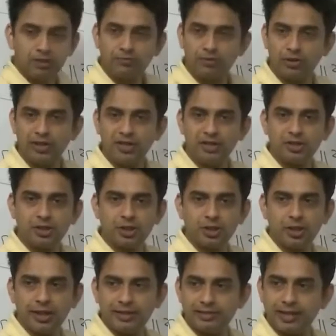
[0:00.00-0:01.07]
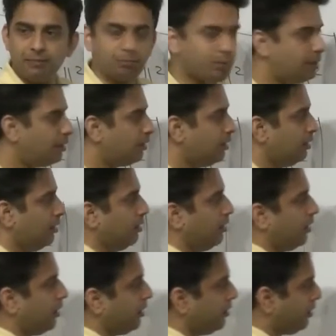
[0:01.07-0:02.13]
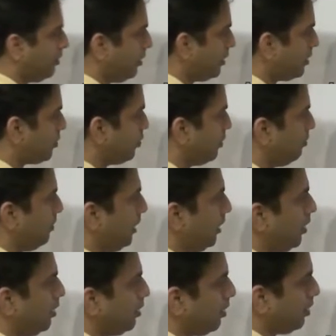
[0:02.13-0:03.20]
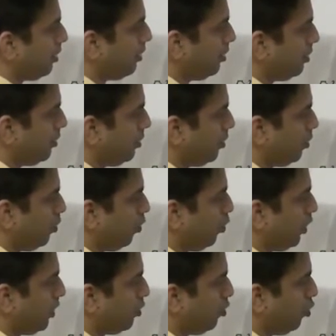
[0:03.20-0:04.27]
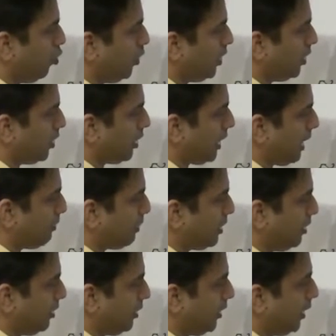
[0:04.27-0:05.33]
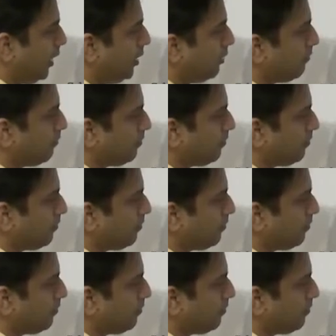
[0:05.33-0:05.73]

for each example, and this would be uh, one over capital T.